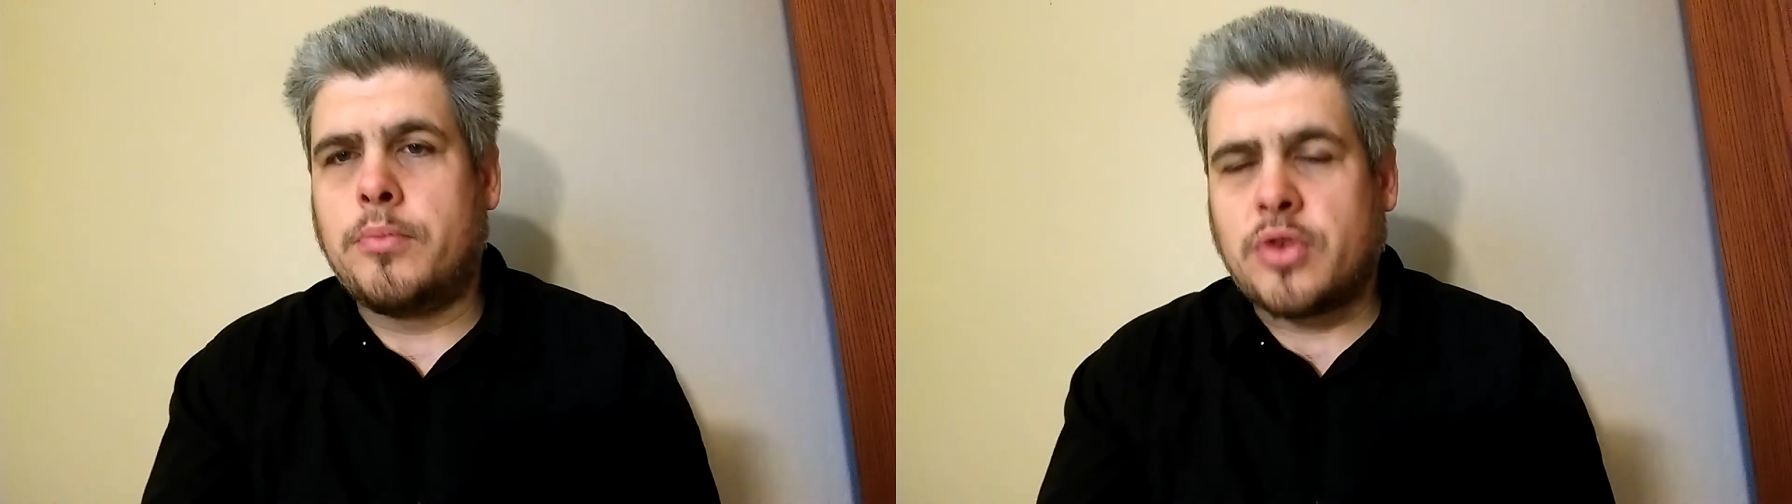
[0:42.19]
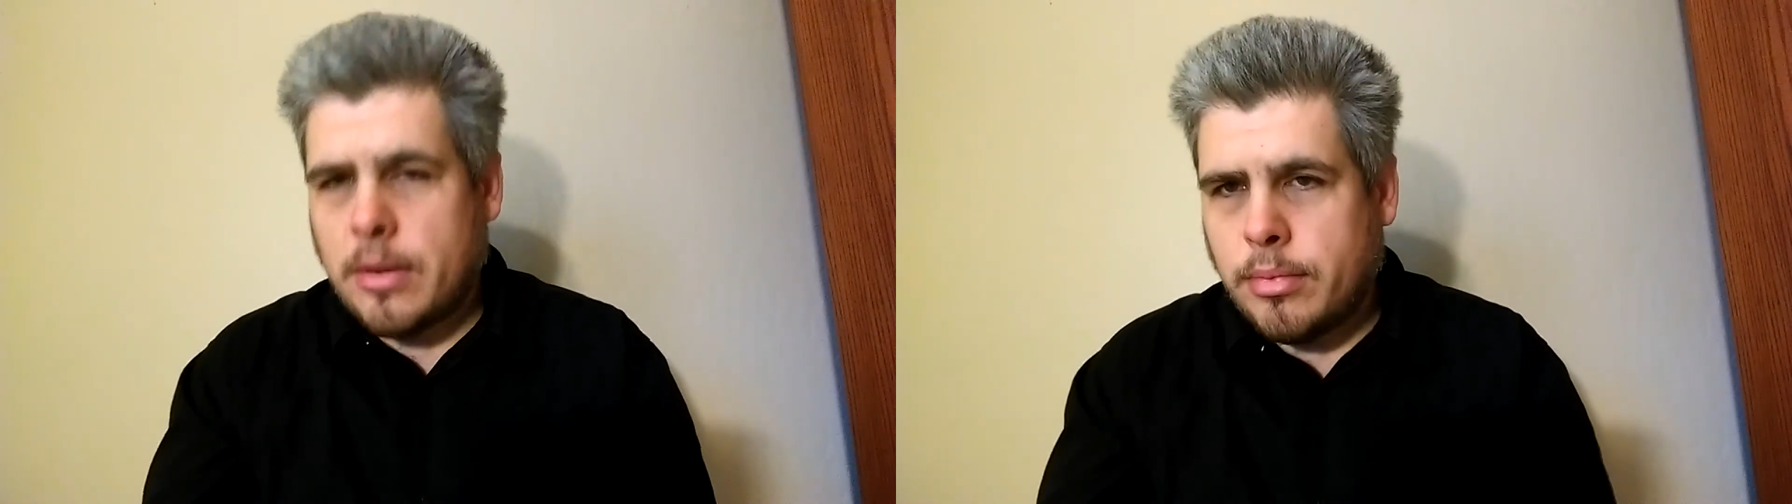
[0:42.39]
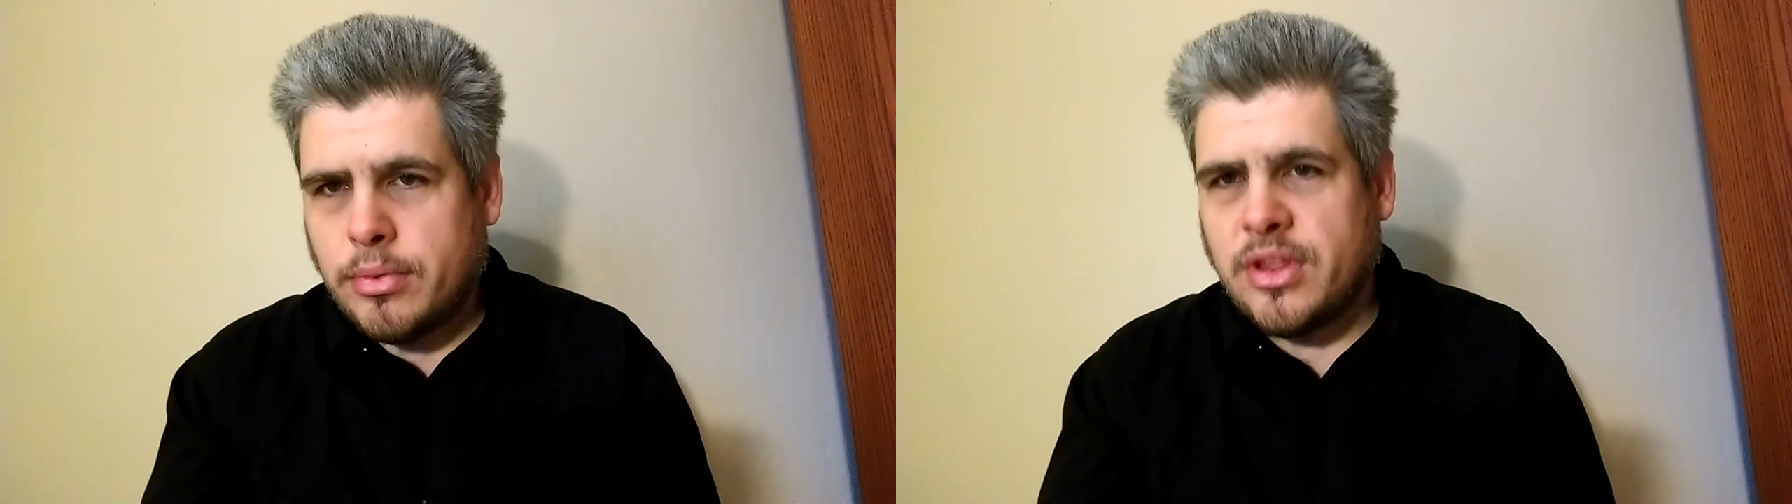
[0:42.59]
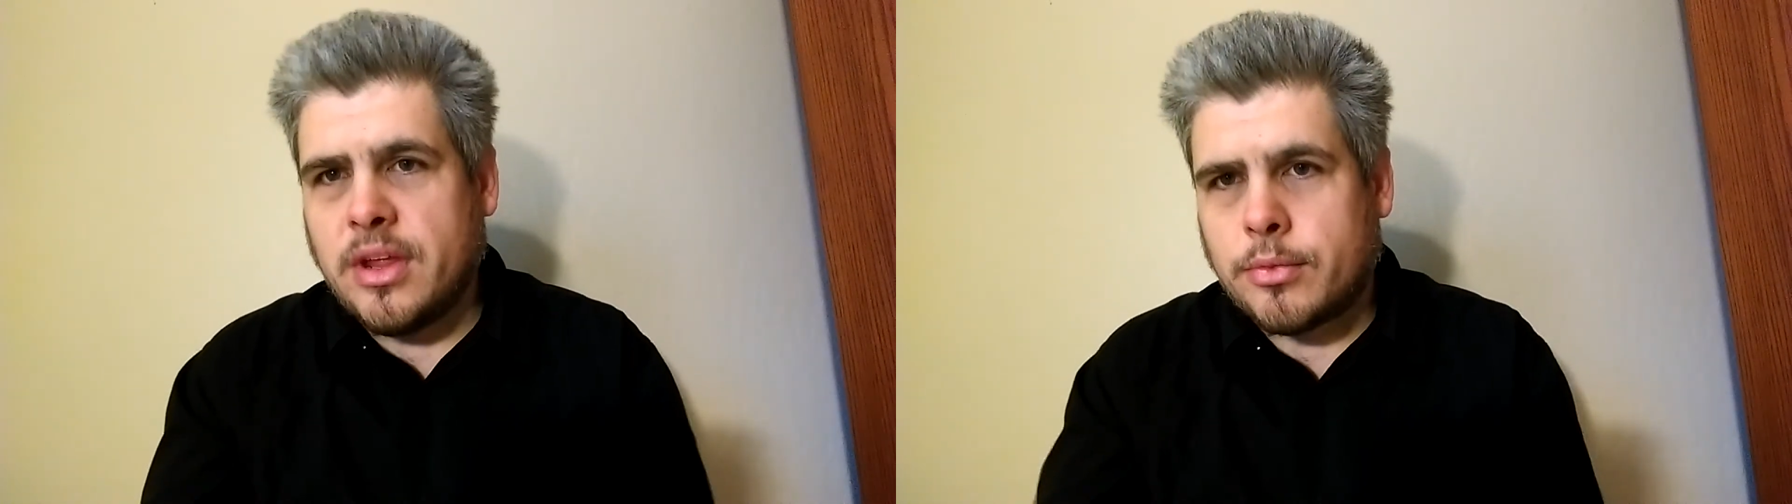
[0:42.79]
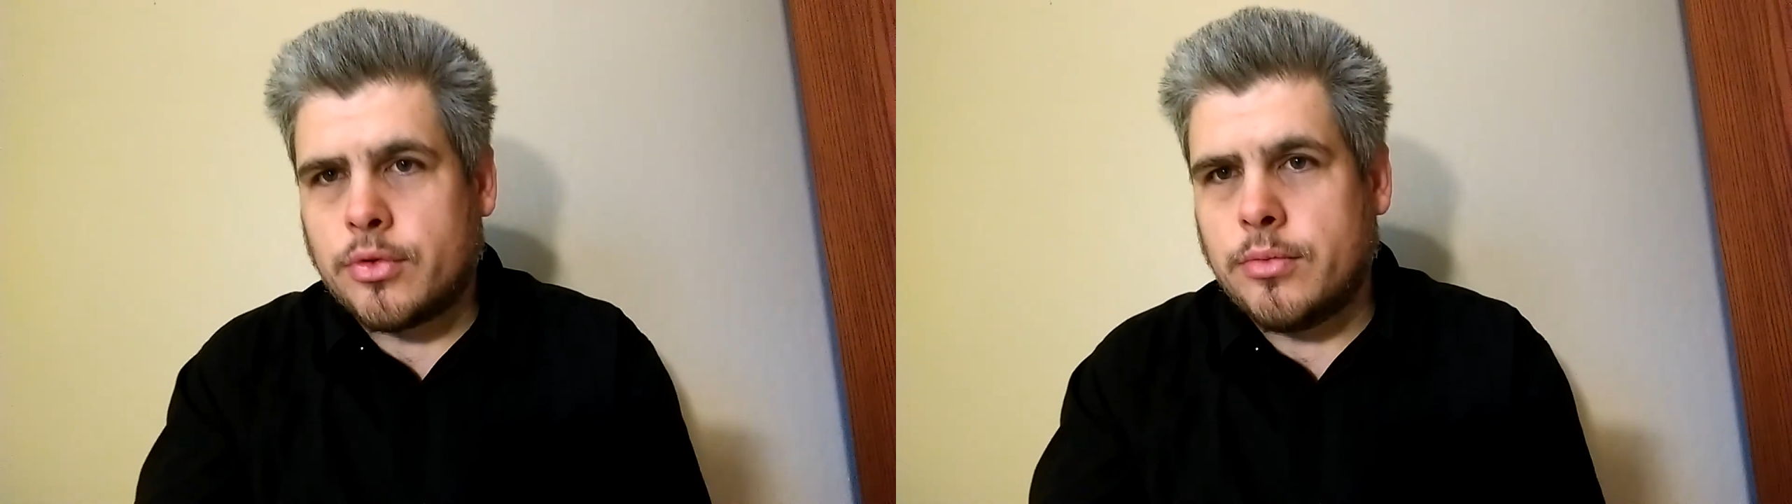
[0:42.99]
probably the
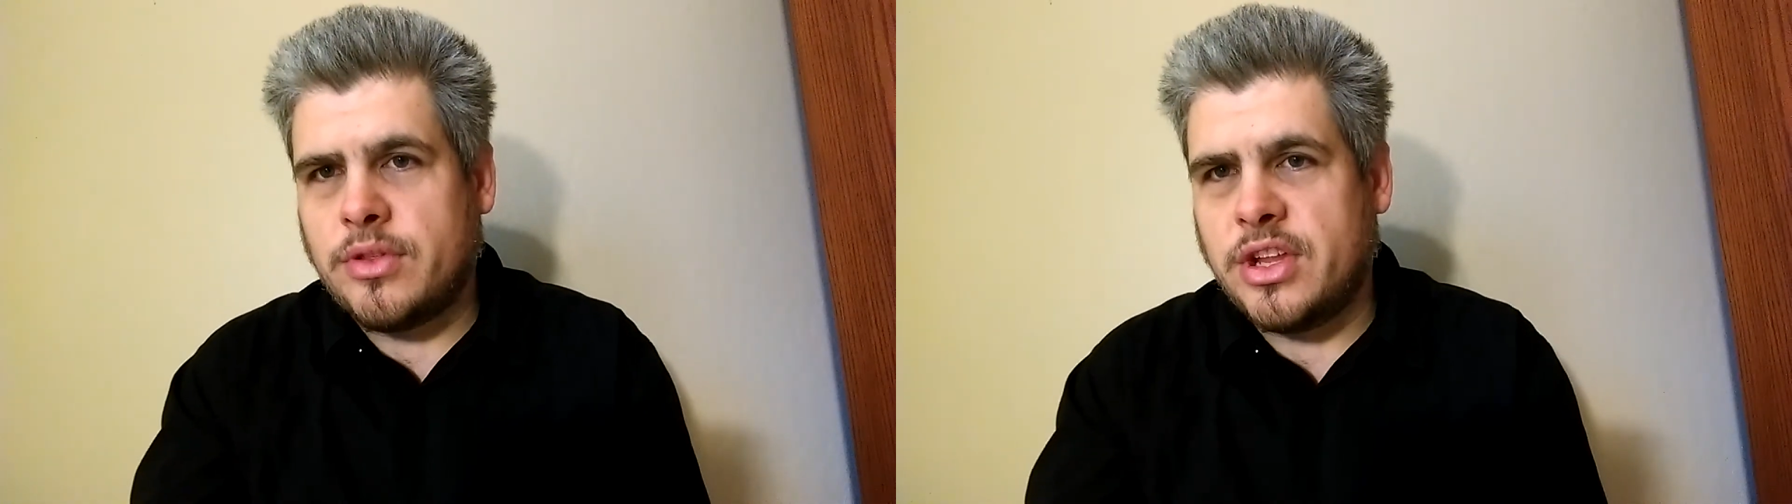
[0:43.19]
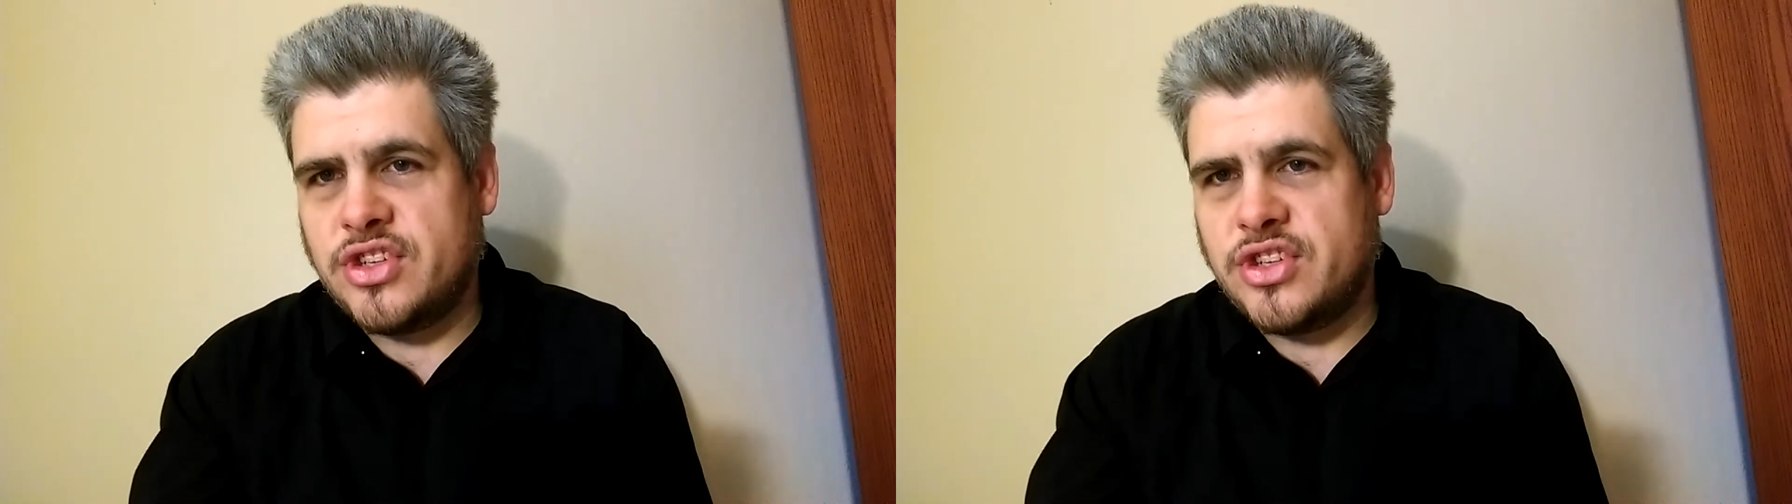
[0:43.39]
upper room that they